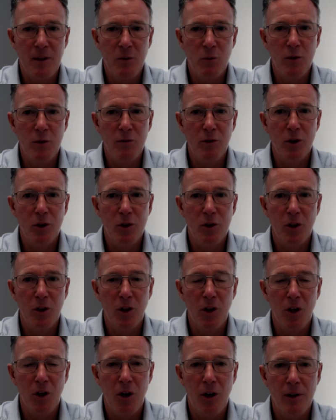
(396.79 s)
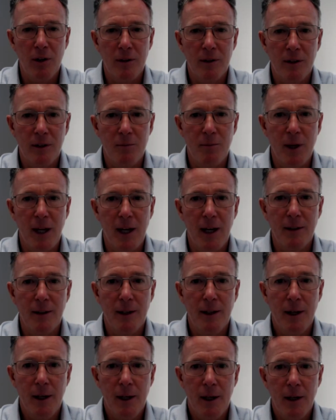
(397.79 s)
We've learned a lot about
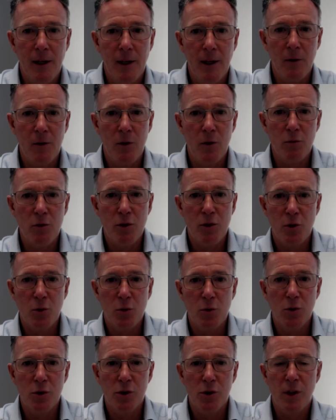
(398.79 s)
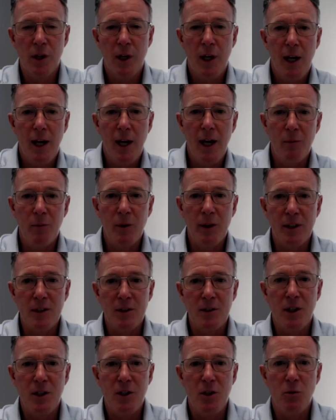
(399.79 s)
the resource, and we're
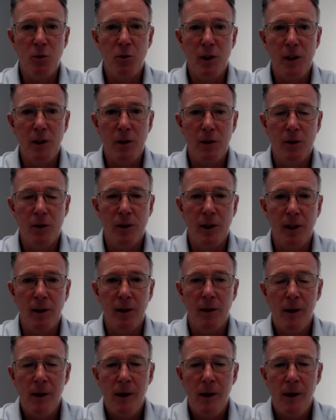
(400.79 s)
continually learning.